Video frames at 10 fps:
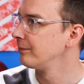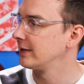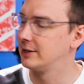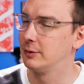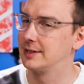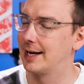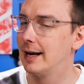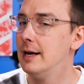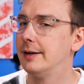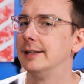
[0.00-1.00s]
Right. And so it's like
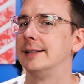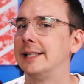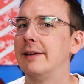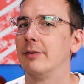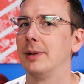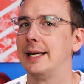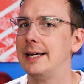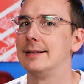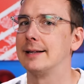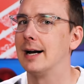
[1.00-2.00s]
conceivably
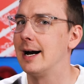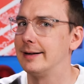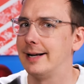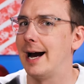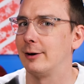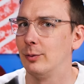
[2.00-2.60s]
he's in contact